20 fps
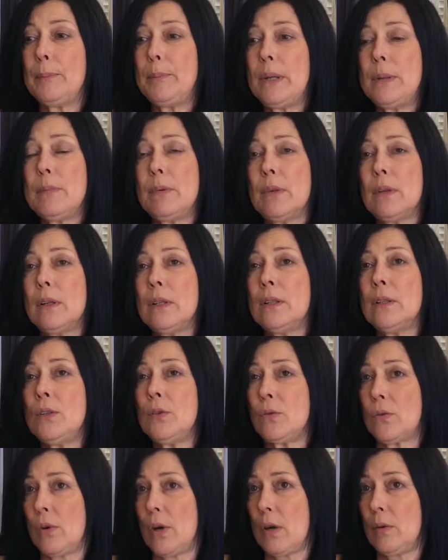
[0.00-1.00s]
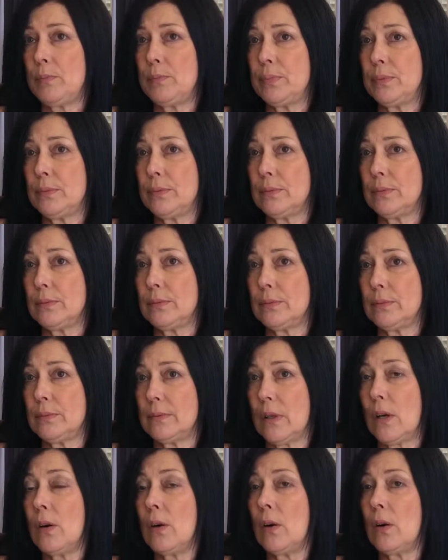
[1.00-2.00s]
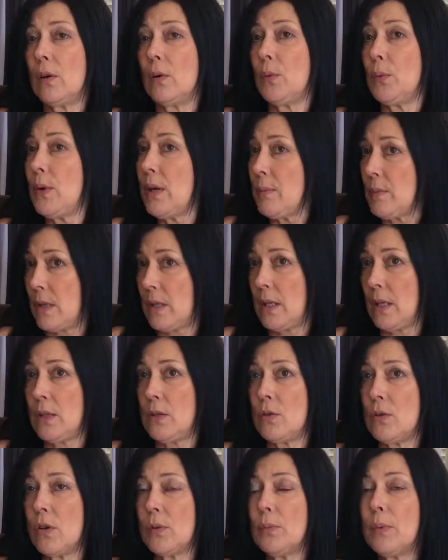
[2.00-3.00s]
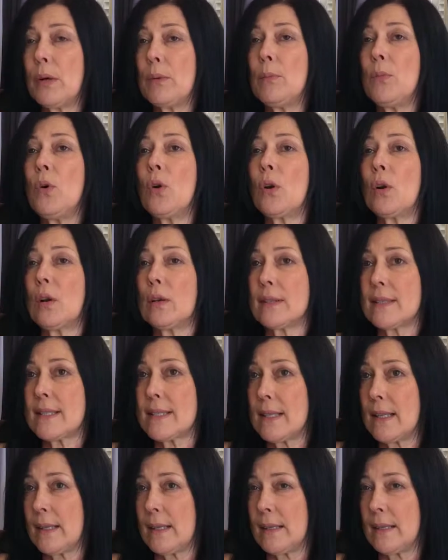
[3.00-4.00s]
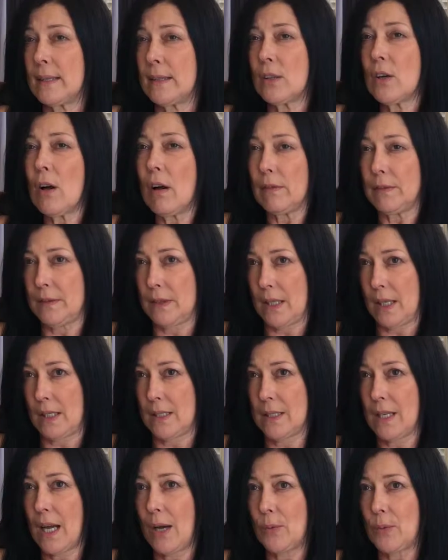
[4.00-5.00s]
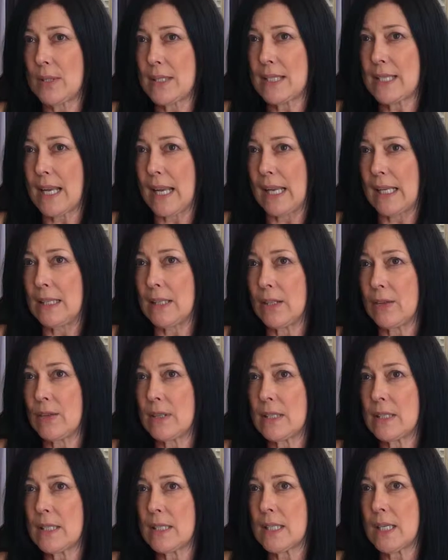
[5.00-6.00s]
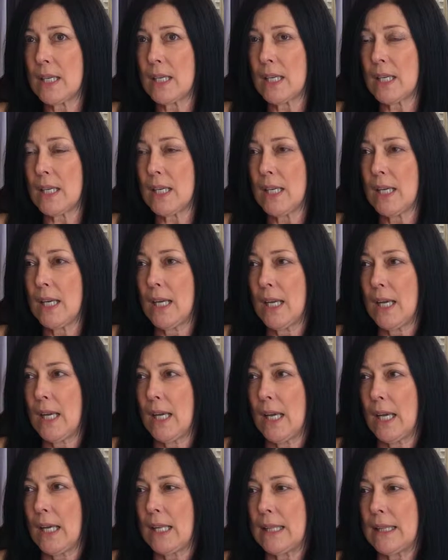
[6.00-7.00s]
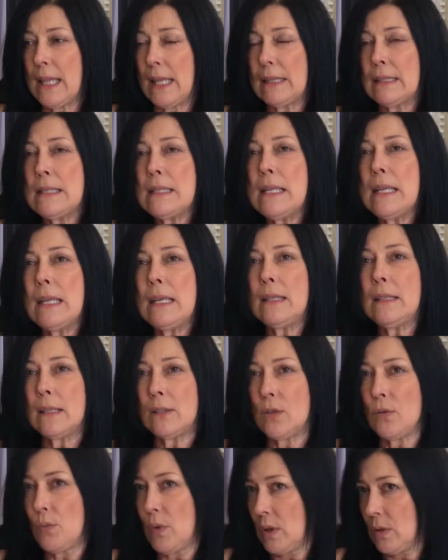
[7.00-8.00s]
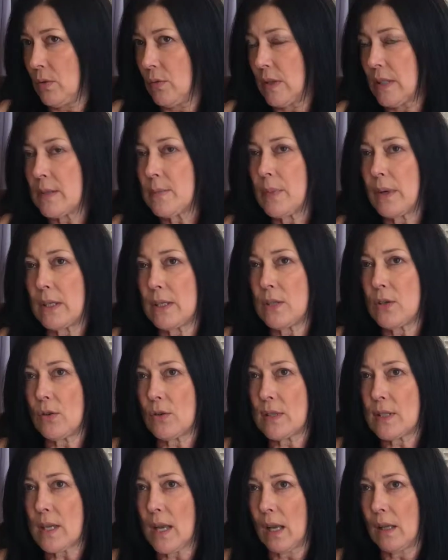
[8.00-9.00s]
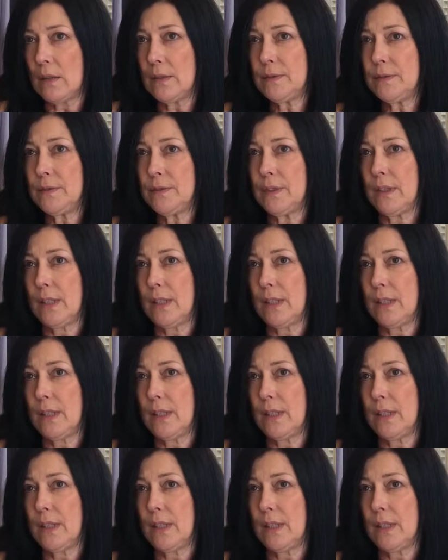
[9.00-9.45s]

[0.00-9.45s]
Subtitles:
people in Europe, women in Europe are more confident, I would say. There is that need that you want to express yourself